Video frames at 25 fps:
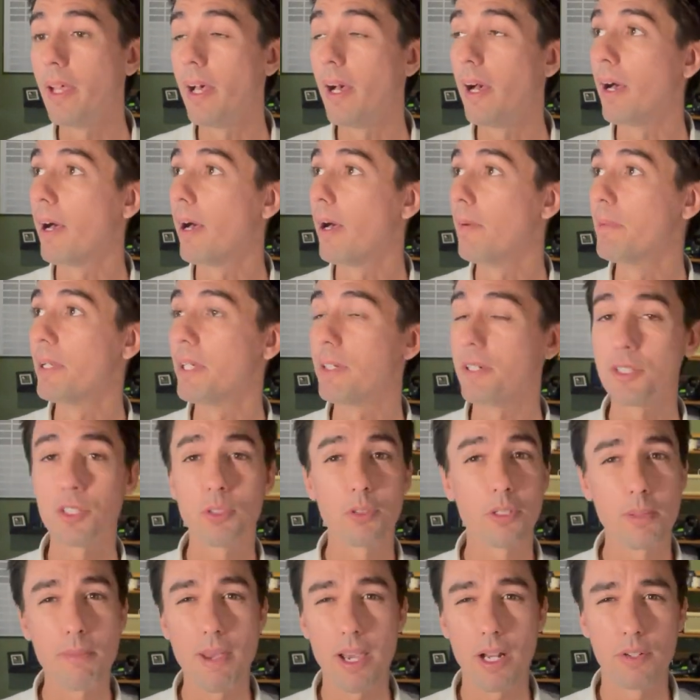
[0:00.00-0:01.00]
Um, and it doesn't
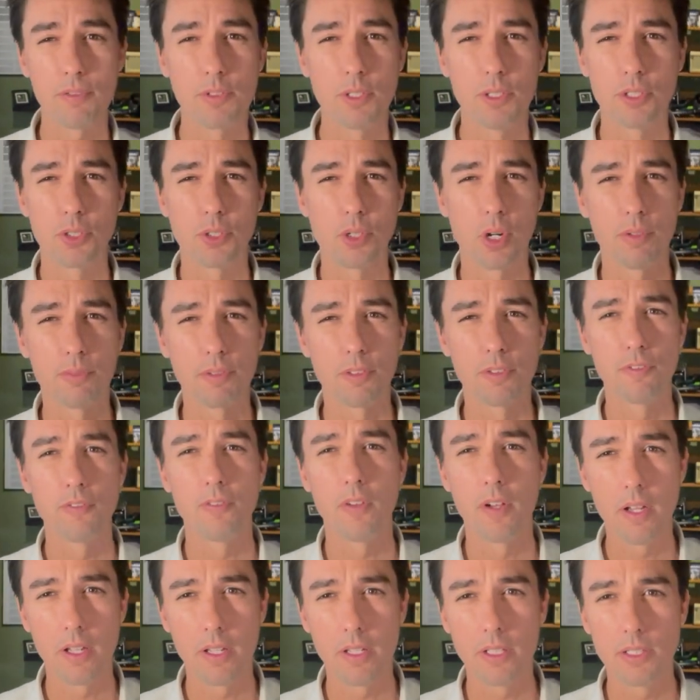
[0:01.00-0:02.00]
really matter if you just draw for
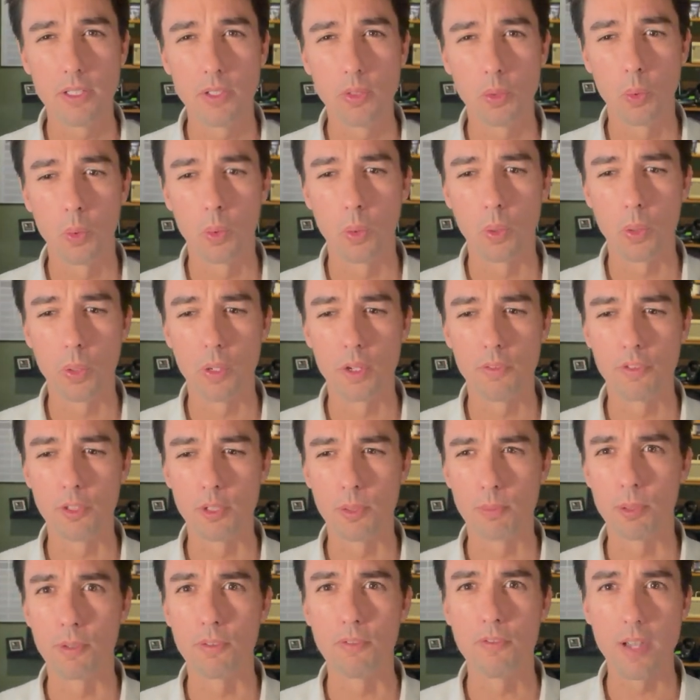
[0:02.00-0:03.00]
fun or if you're a
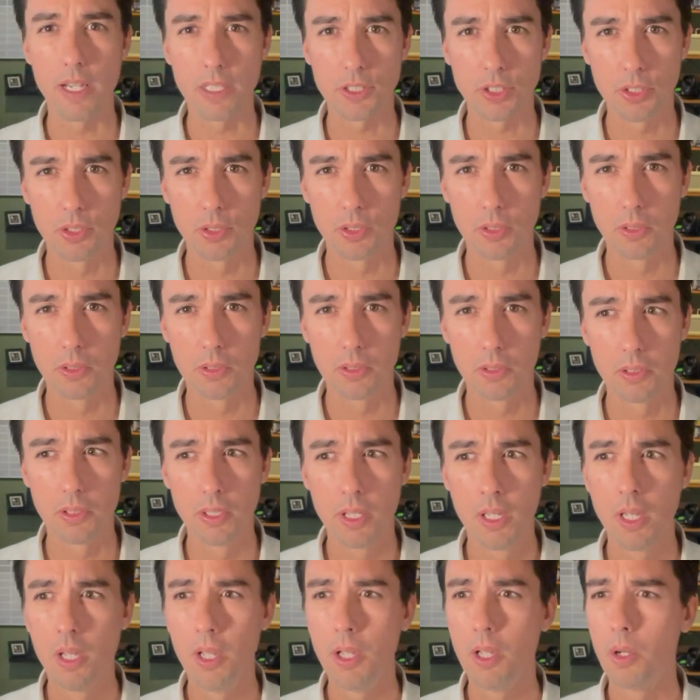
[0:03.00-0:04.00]
professional
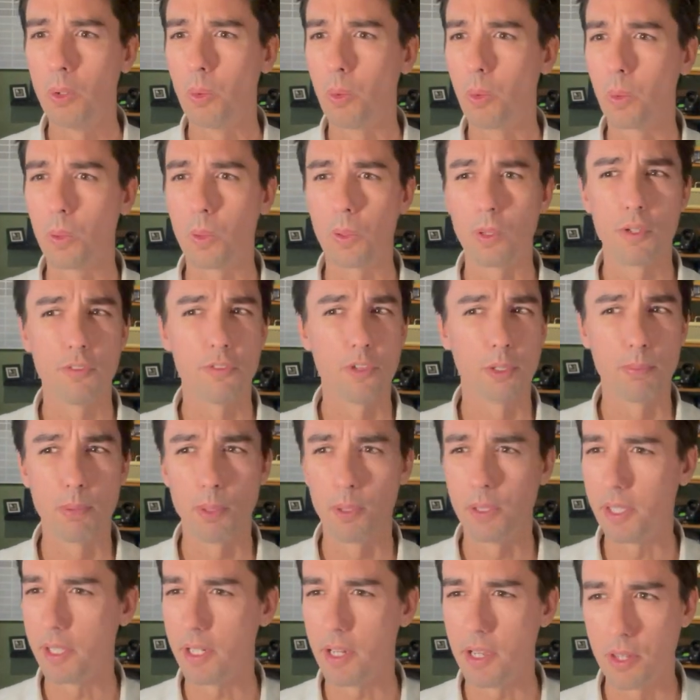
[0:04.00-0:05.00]
or if you're
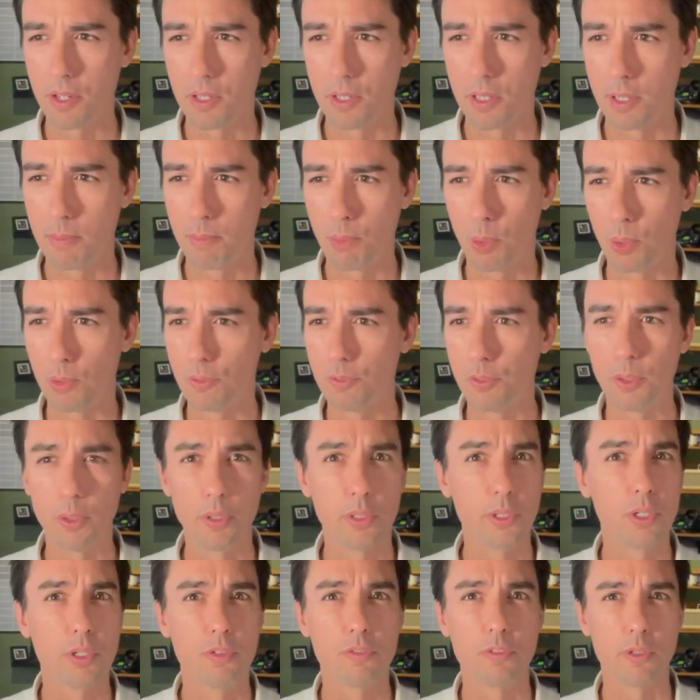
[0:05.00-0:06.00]
putting together a
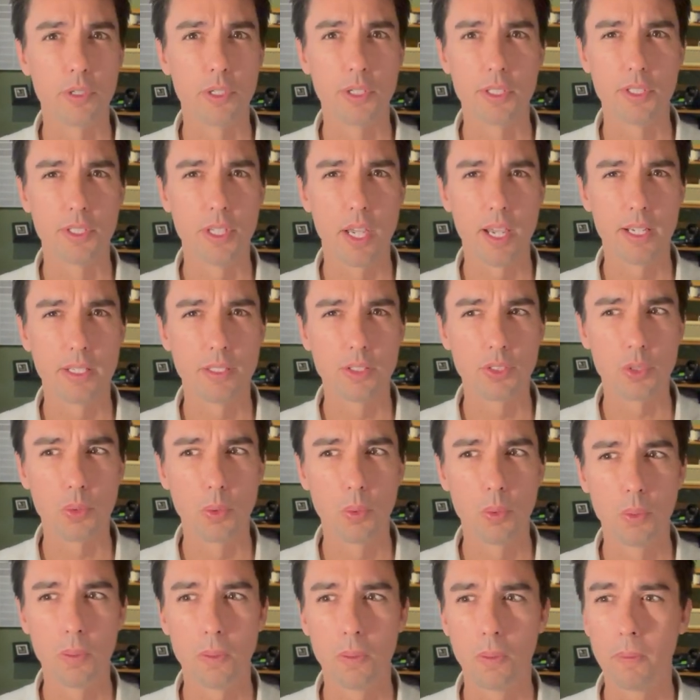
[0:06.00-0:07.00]
portfolio for a design
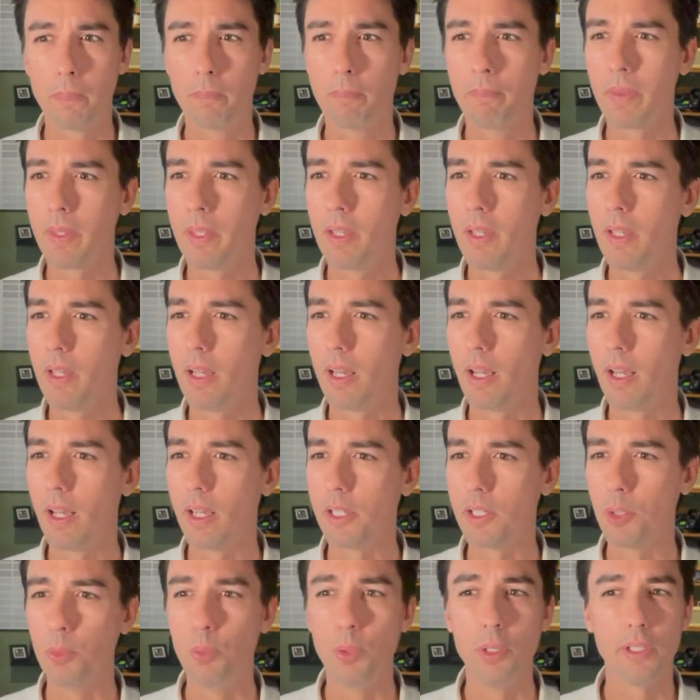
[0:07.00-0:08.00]
school. Uh,
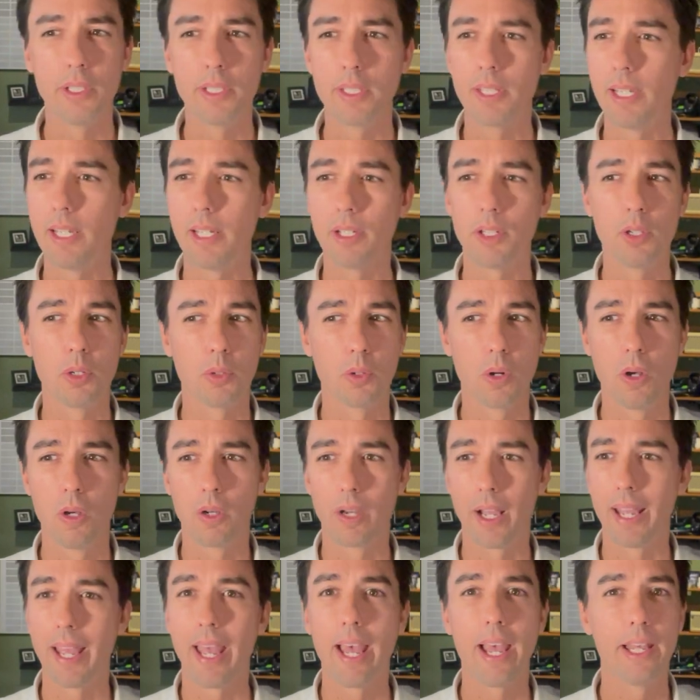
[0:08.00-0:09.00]
you really can't go wrong.
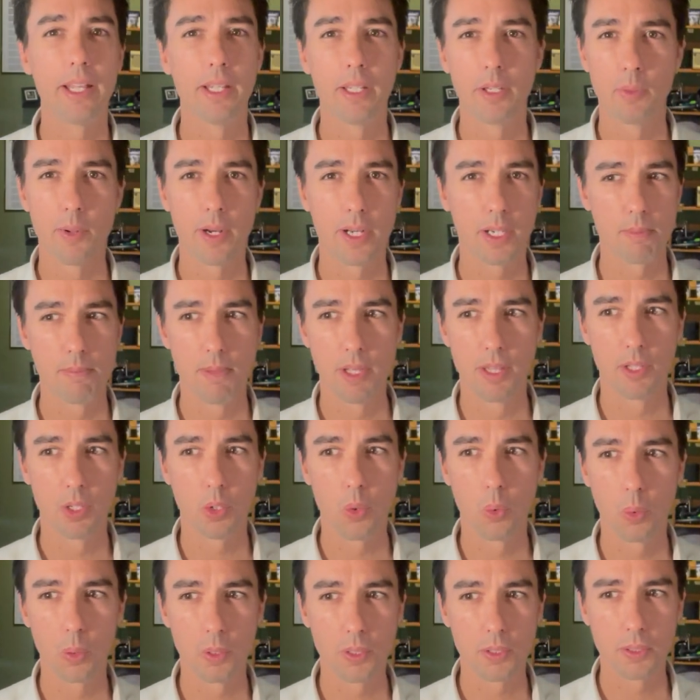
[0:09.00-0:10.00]
I highly recommend the
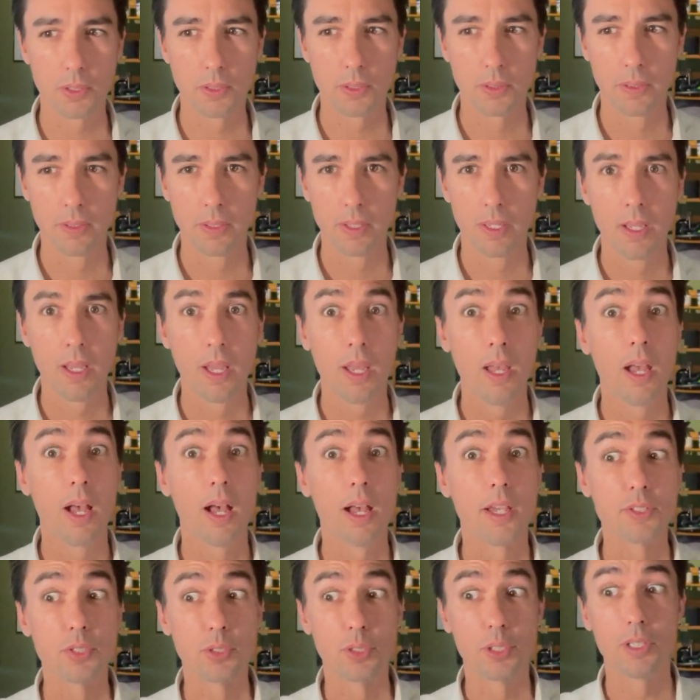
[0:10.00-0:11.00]
course. Uh,
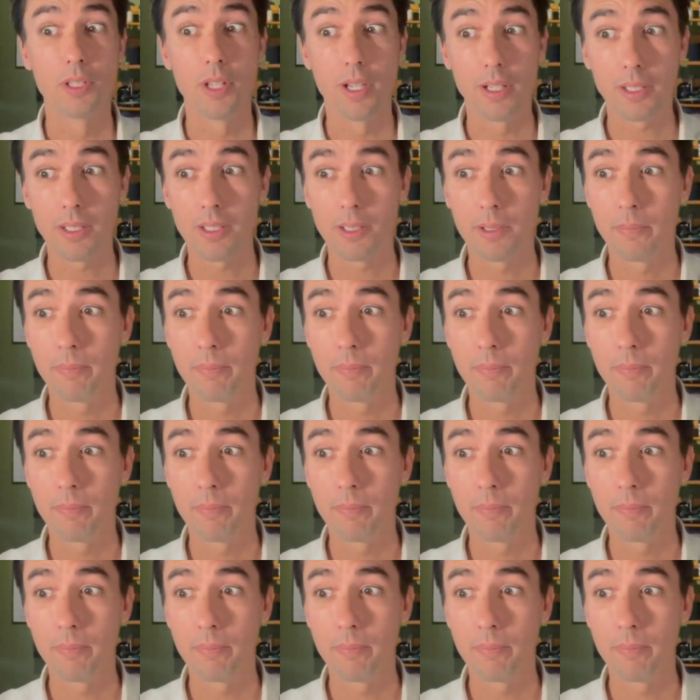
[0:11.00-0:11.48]
so good luck.